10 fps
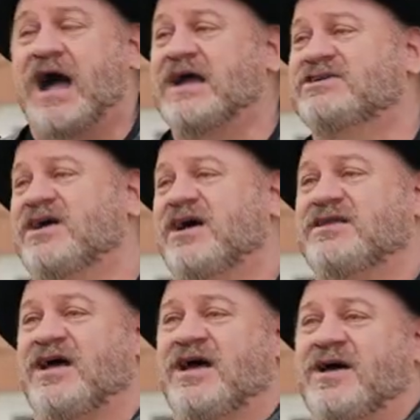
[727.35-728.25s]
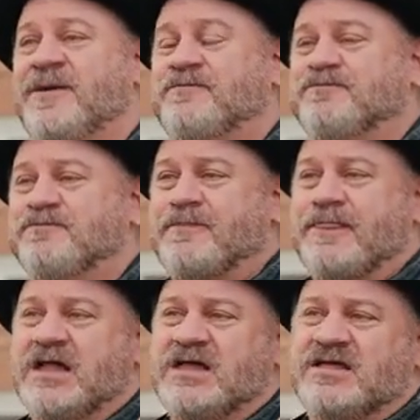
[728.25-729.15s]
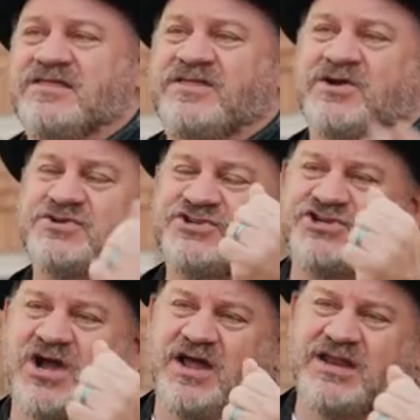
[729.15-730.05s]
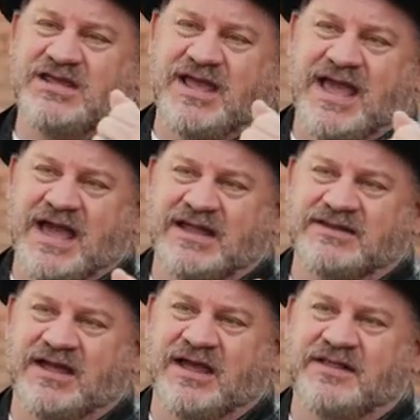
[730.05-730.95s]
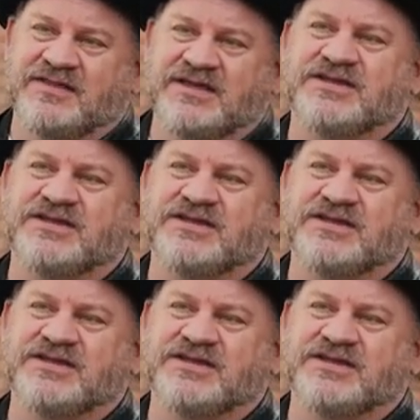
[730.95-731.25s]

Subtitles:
I shot There's Johnny at, they